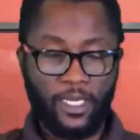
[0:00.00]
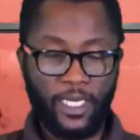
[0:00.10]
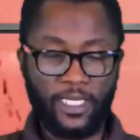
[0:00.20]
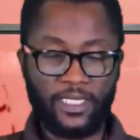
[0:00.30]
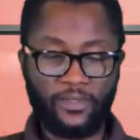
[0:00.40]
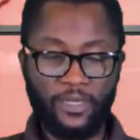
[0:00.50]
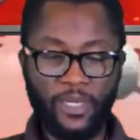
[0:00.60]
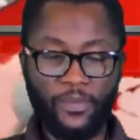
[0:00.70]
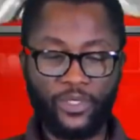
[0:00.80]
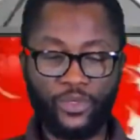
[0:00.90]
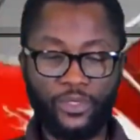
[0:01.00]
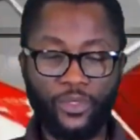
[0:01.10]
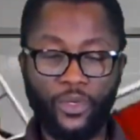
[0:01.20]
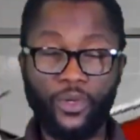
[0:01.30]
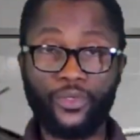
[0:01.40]
It is agreement
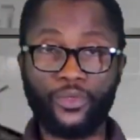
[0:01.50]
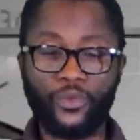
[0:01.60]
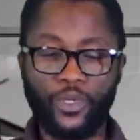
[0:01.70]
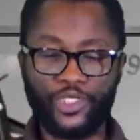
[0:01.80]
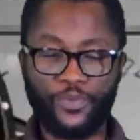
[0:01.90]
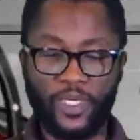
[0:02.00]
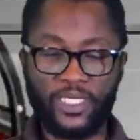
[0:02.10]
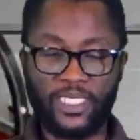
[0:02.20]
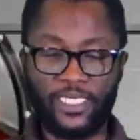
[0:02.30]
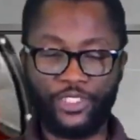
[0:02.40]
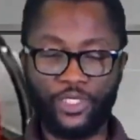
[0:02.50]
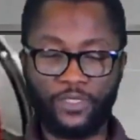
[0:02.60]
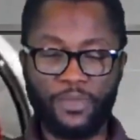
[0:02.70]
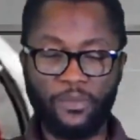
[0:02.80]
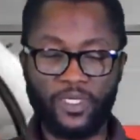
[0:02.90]
between Oro worshippers and
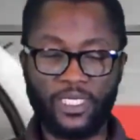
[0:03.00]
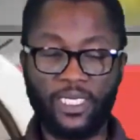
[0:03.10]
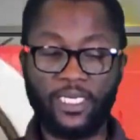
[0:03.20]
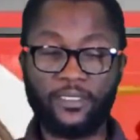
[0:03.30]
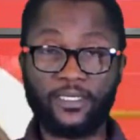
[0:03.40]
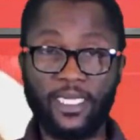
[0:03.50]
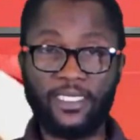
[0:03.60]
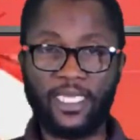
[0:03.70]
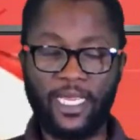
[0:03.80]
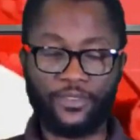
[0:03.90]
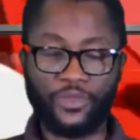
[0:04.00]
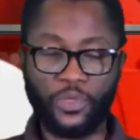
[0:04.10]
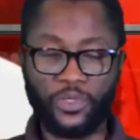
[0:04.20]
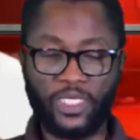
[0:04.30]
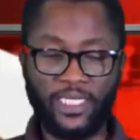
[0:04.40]
church members in Lagos State has
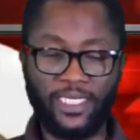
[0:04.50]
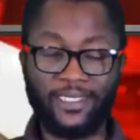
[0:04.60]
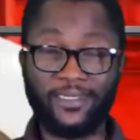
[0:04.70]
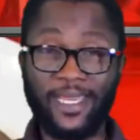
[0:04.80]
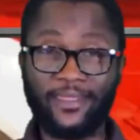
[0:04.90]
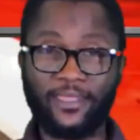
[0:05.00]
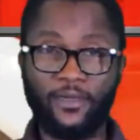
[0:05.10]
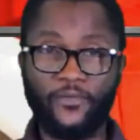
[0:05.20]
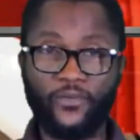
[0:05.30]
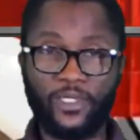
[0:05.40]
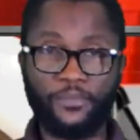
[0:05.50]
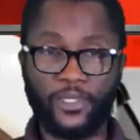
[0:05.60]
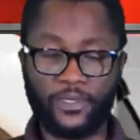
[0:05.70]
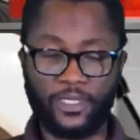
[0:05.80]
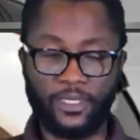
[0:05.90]
resulted in death of one
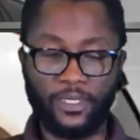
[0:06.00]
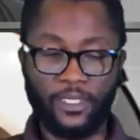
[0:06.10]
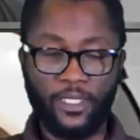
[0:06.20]
person.